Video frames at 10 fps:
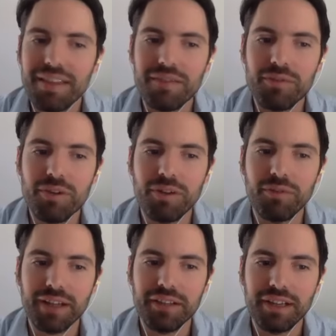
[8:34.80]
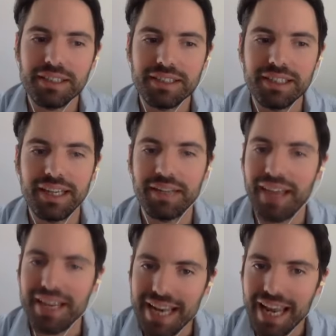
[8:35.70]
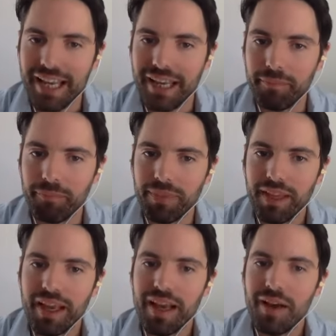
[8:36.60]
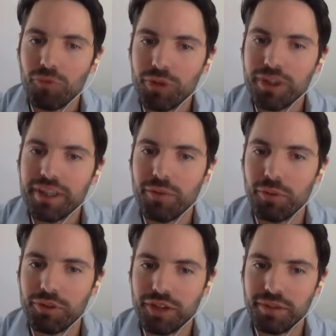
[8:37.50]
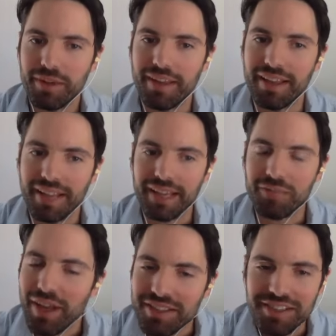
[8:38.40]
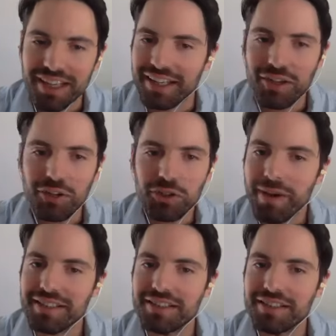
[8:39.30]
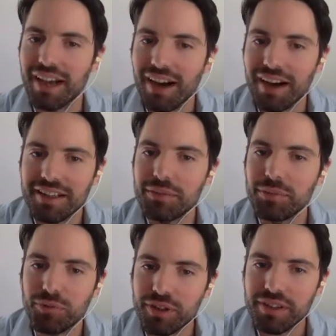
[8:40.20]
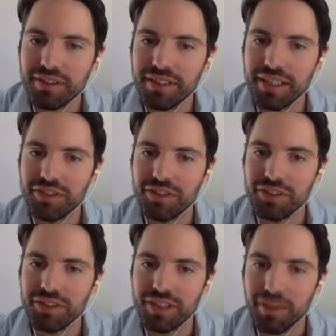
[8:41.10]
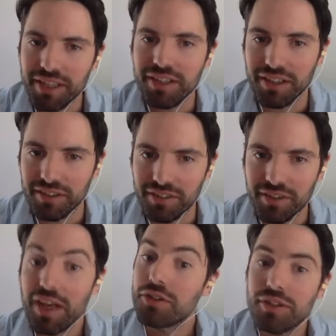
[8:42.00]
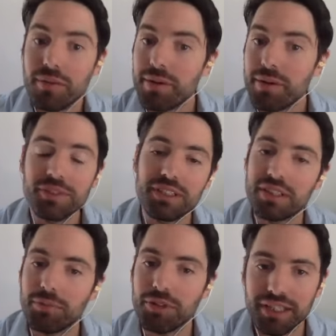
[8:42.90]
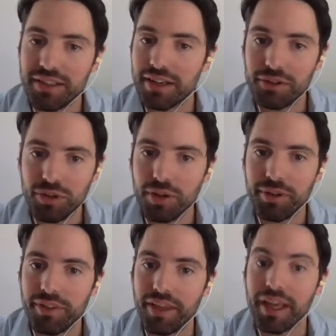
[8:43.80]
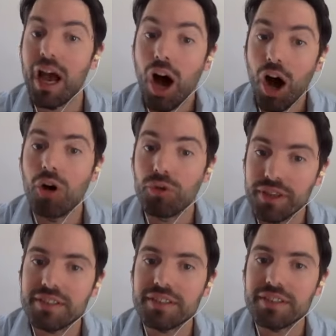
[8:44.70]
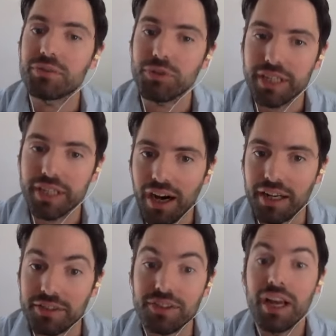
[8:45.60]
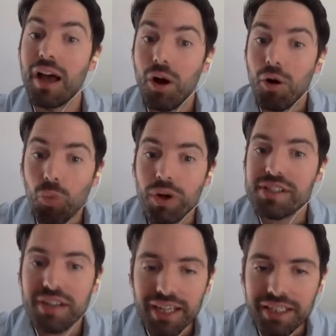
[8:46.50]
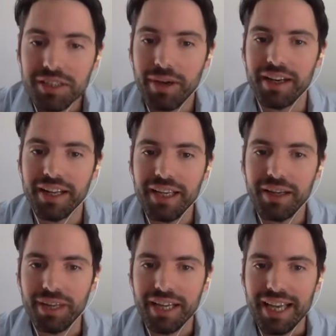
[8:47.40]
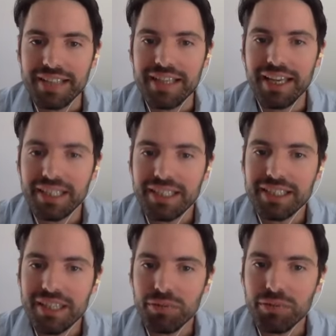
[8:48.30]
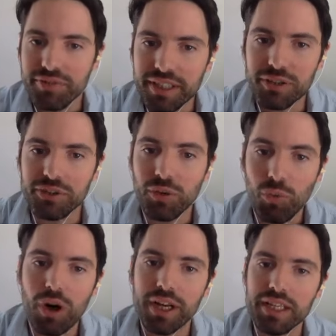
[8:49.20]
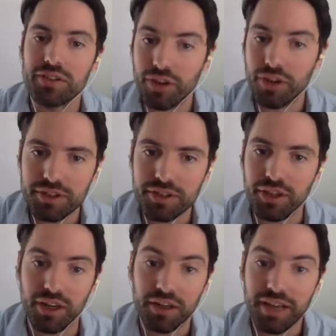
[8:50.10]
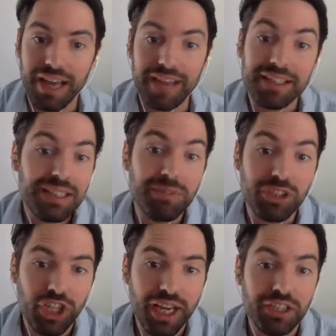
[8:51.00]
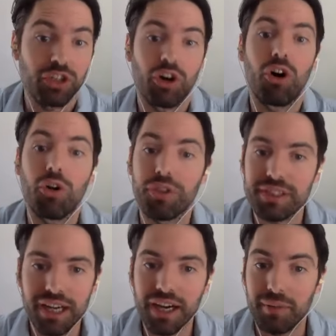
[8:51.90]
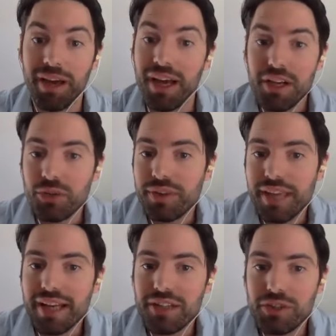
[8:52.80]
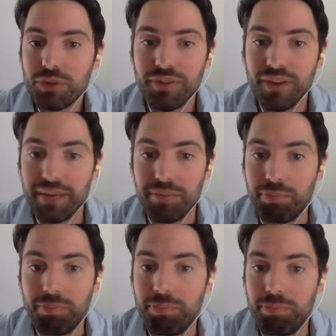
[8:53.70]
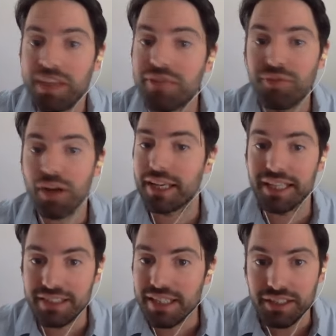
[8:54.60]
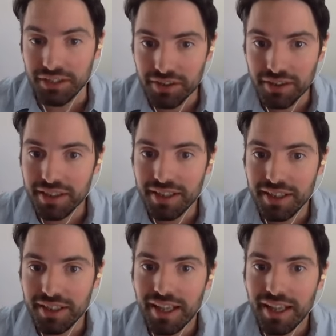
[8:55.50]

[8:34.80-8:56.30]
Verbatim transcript: thing, Radical Honesty, like that name, really when we're talking about that, like it's, it goes back to this thing. Honesty, we really think of as just opinions. So then yeah. people see someone like Donald Trump and think, oh, this guy's really honest. What's nice about him is that at least he reveals what his thoughts are, and they seem to change all the time. So in the end, it's sort of like big fucking deal. Yeah.